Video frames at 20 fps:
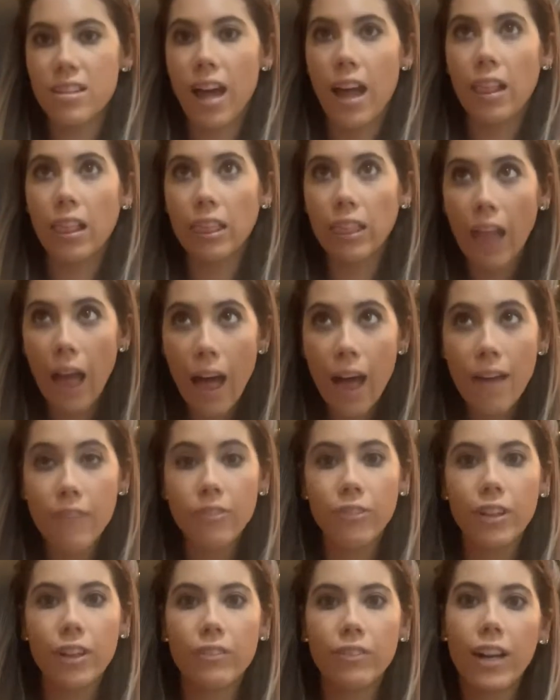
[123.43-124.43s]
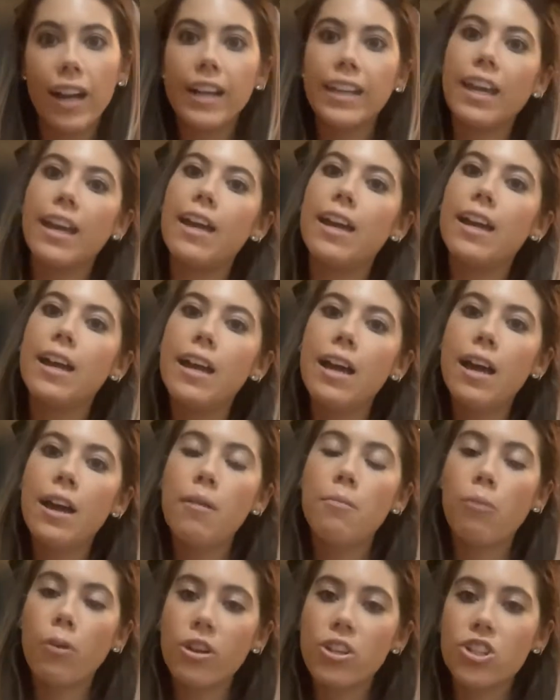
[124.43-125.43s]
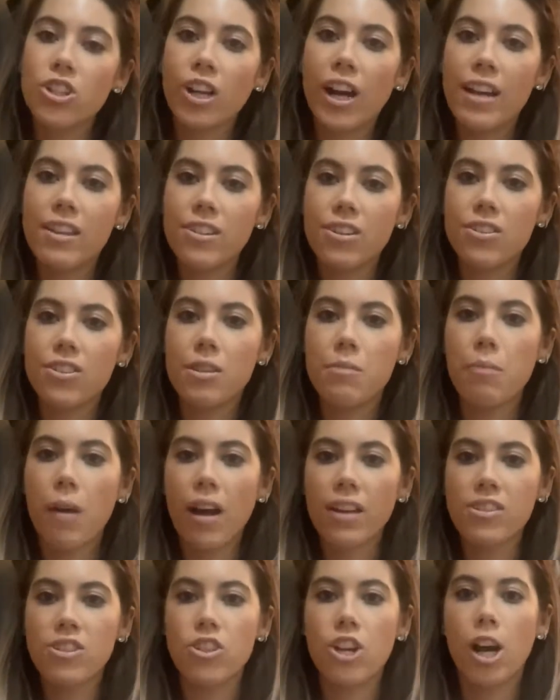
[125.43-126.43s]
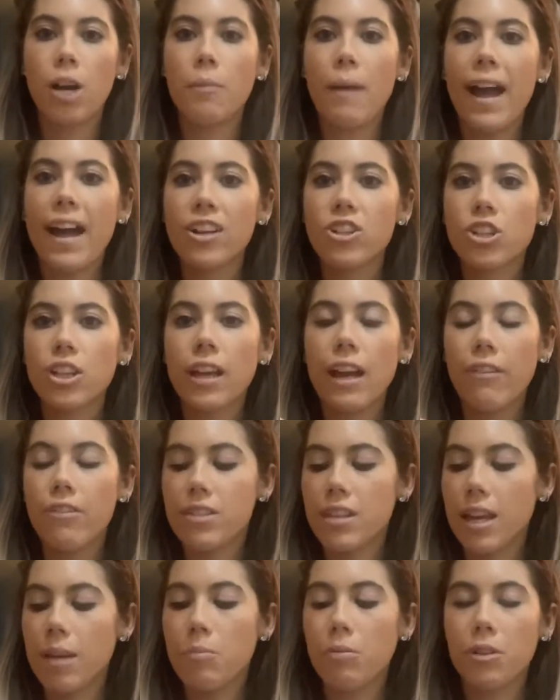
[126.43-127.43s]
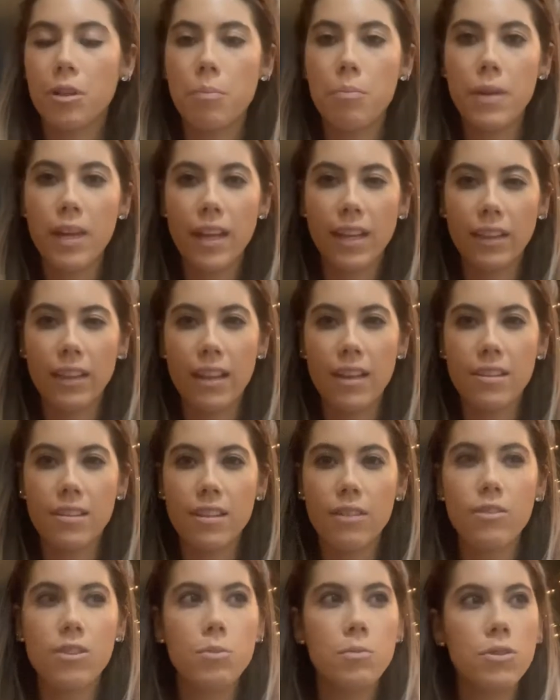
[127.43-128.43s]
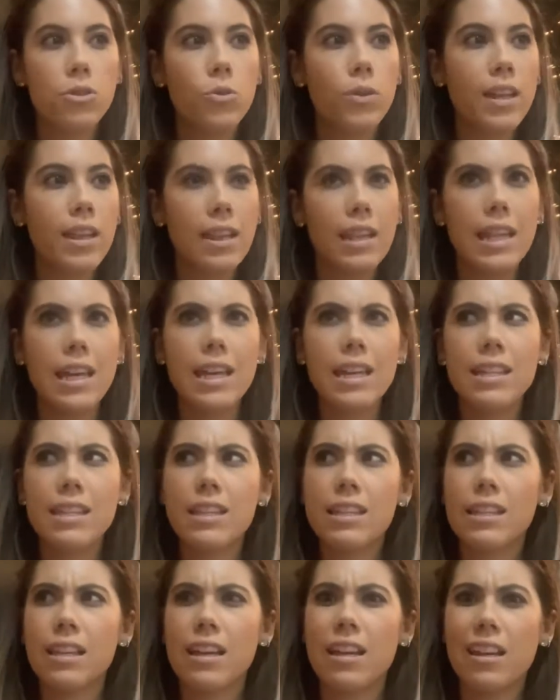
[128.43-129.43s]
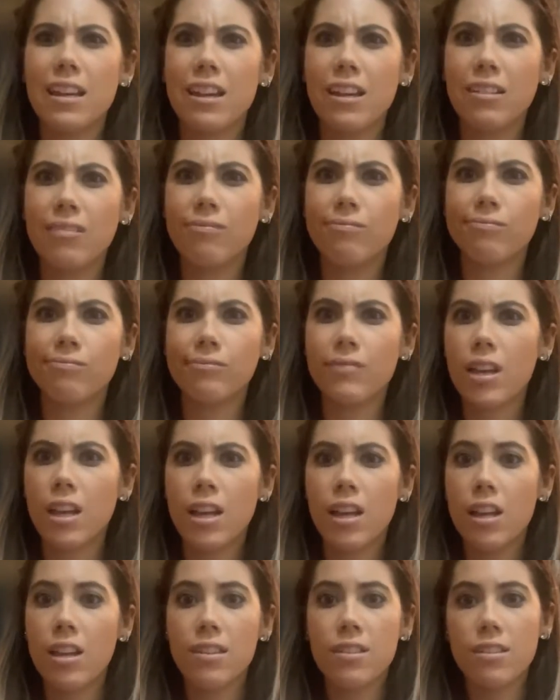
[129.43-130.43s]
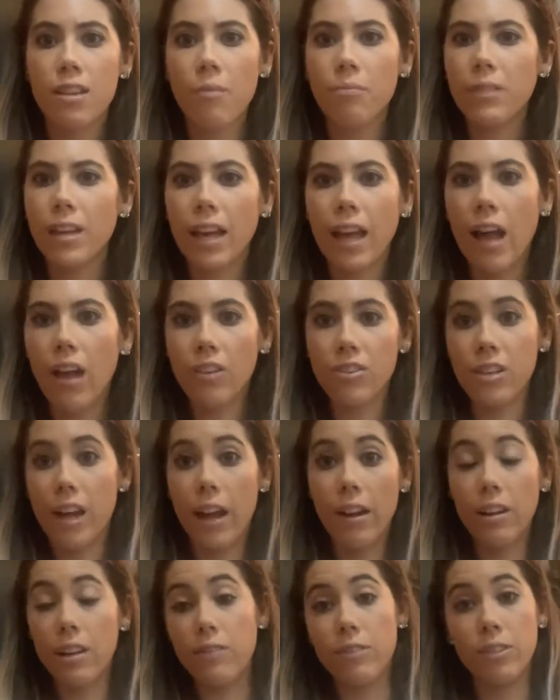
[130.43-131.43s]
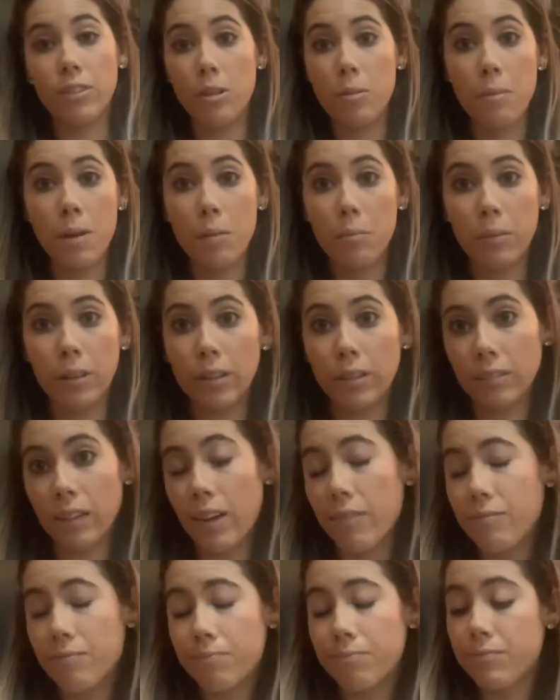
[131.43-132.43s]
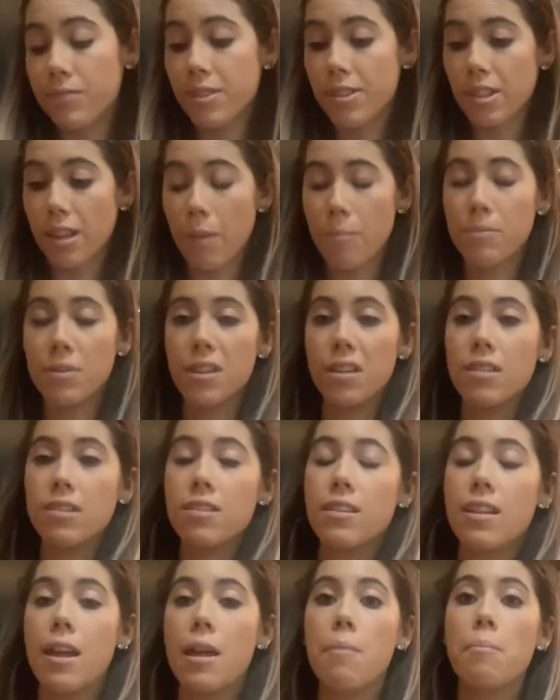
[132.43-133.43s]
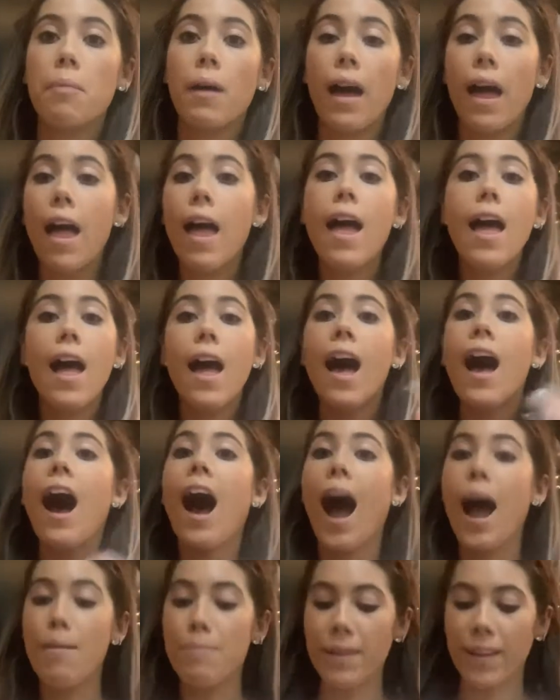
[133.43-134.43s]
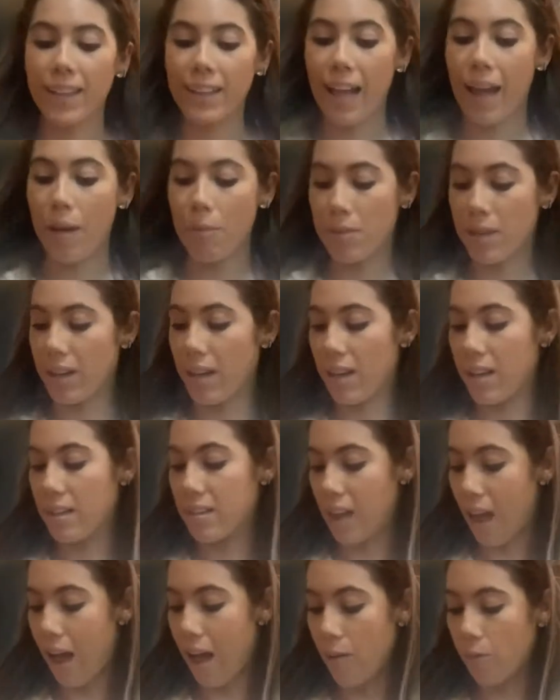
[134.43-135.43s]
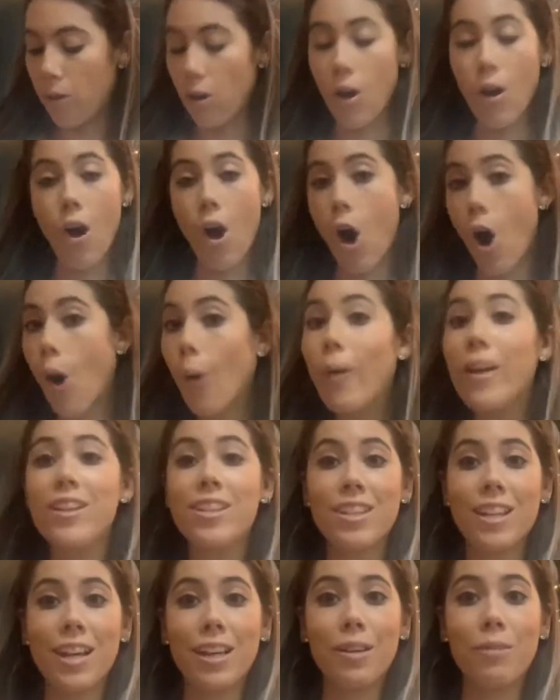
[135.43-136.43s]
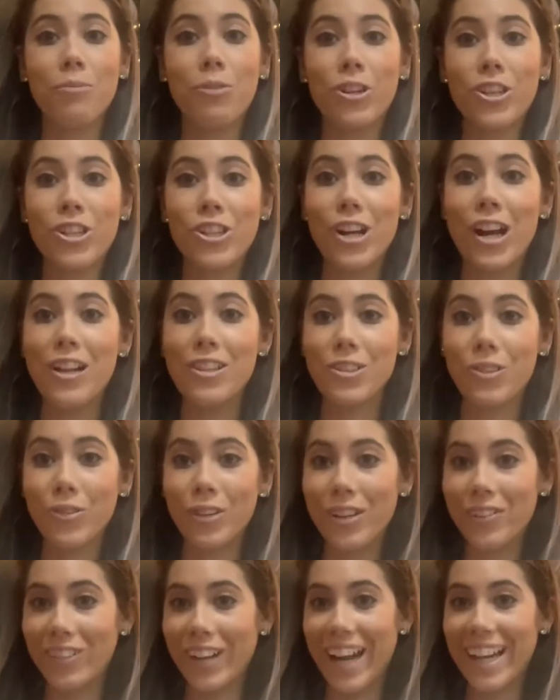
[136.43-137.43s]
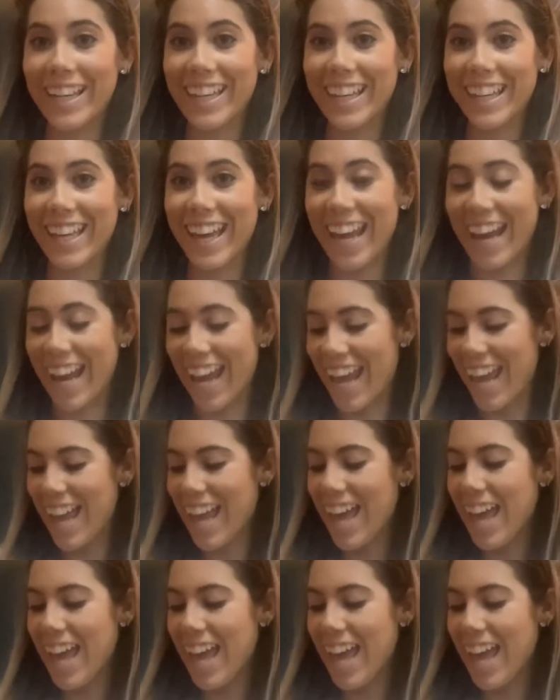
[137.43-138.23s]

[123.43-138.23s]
I love whenever I get moisturizers and BoxyCharm. Actually, I was able to pick this. It was between this and something else. I don't even remember. I've slept since then. But I picked that because I will always take a moisturizer whenever I can get it.